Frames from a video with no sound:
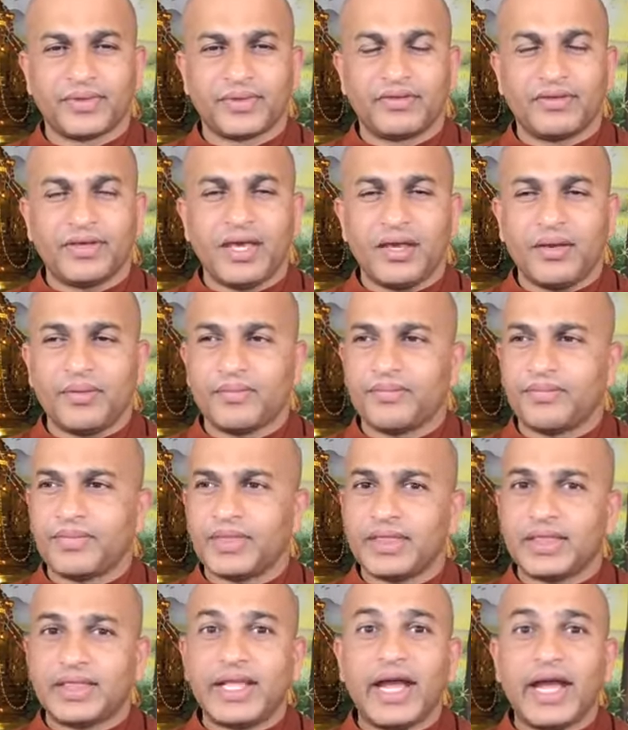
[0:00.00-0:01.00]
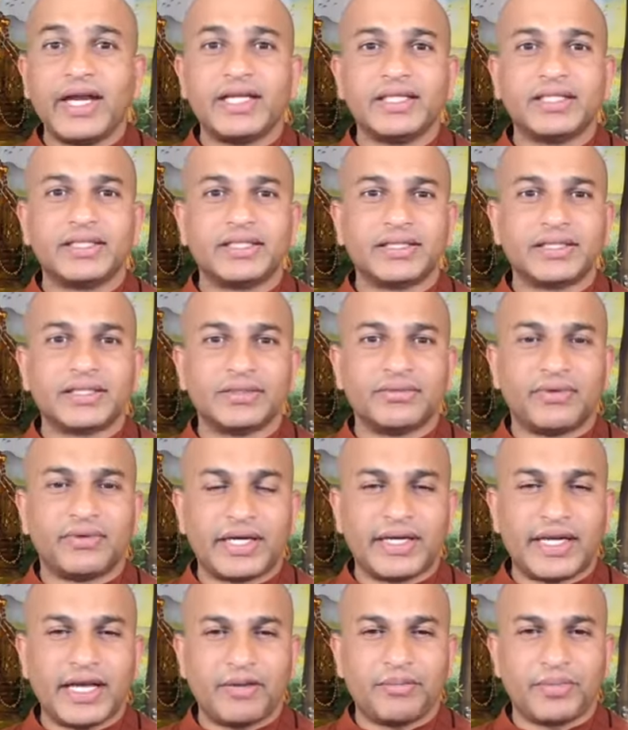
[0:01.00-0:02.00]
See, that is
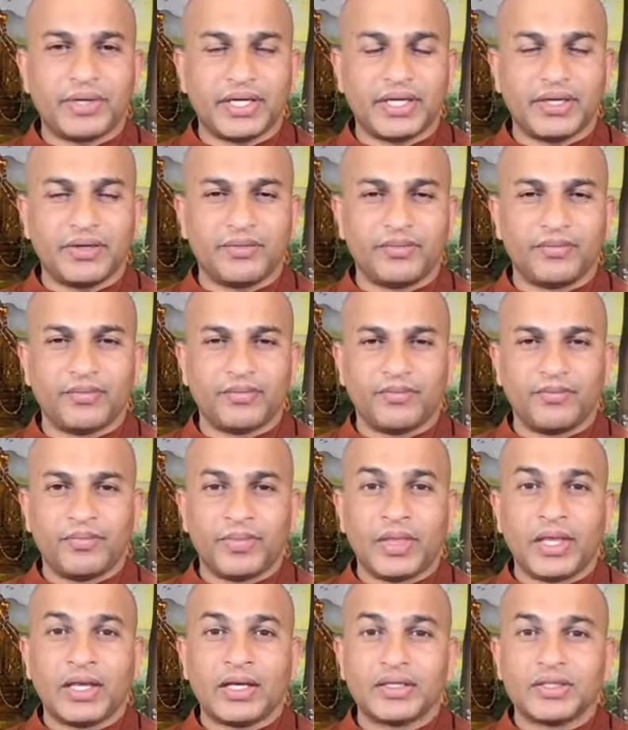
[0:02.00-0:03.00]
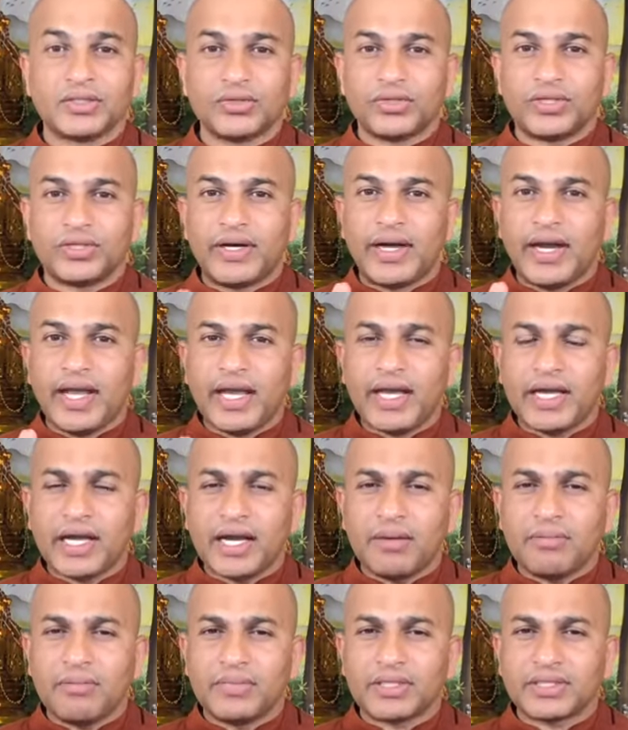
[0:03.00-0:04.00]
what happened. So the
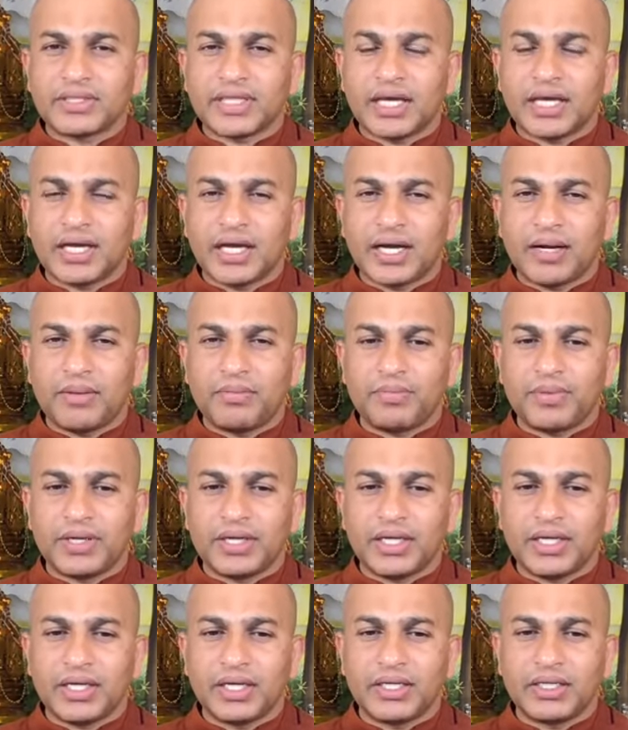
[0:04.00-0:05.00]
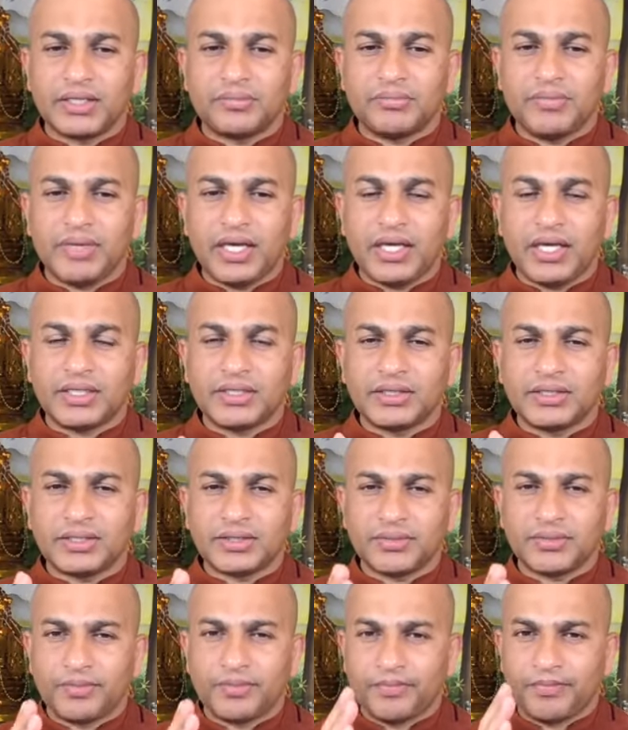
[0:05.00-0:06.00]
nekkamma sankappa
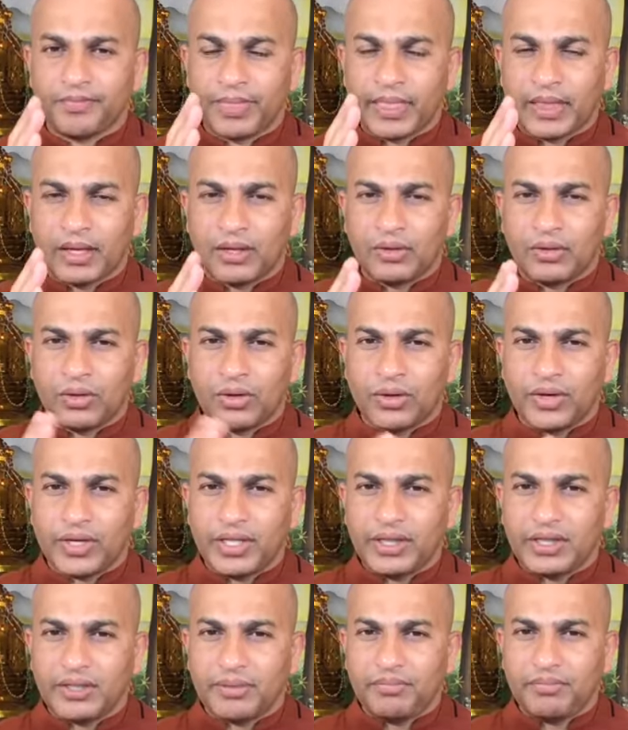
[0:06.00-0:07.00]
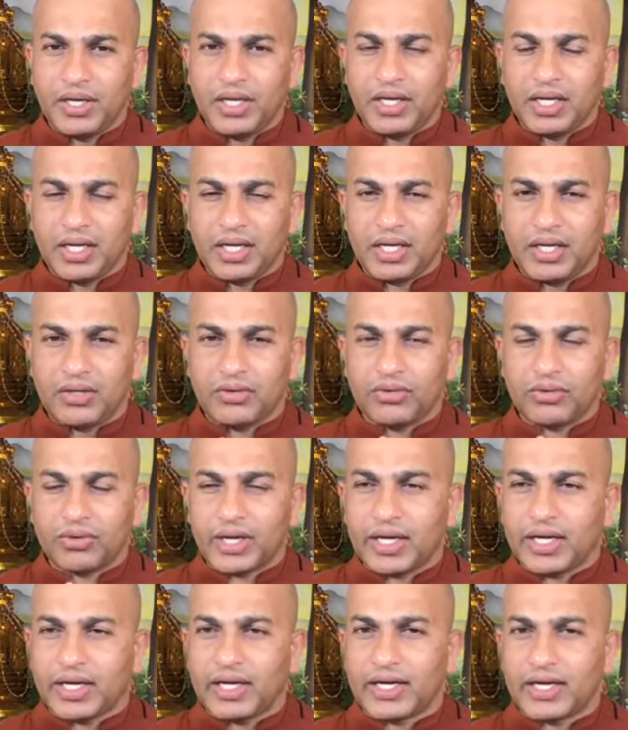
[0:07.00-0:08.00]
means, no, in the beginning you
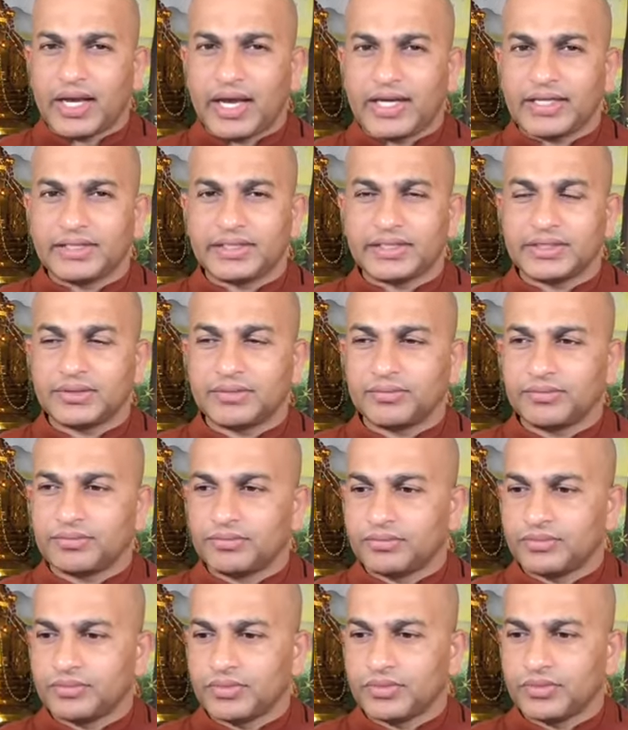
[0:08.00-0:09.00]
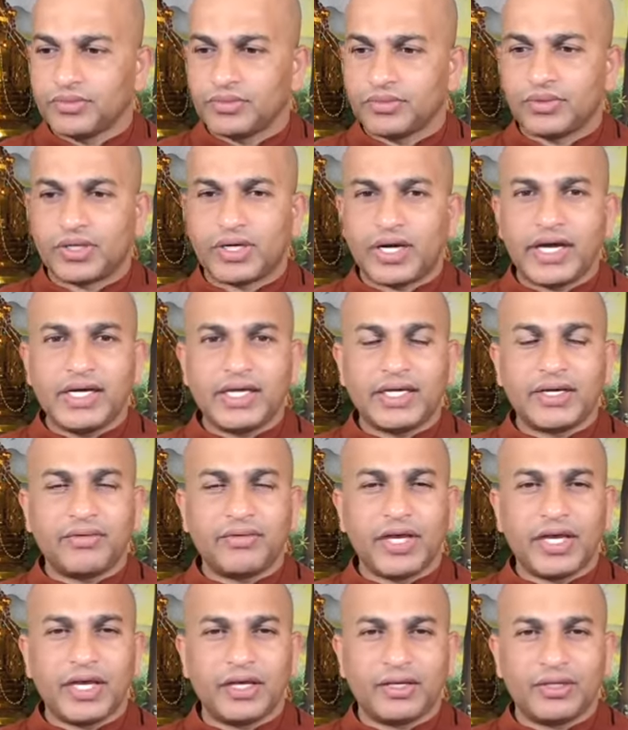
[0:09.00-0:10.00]
recognize right
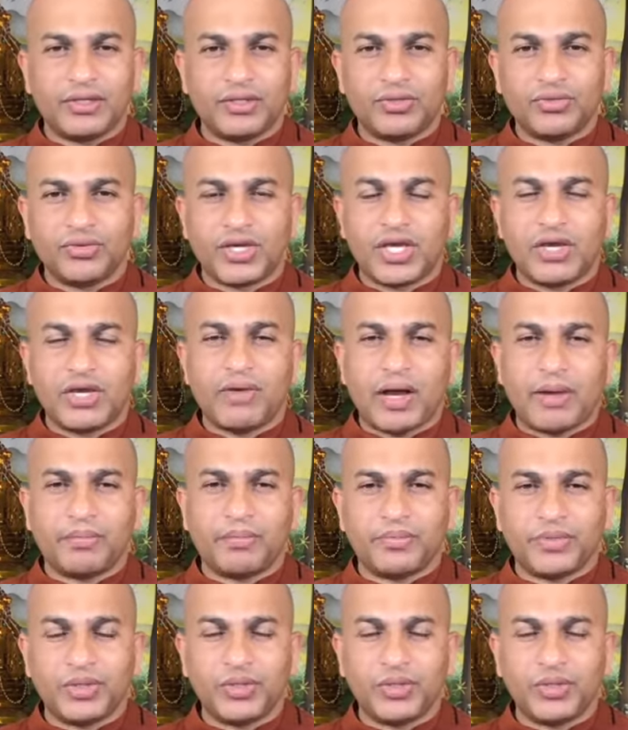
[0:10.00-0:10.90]
away, you give up.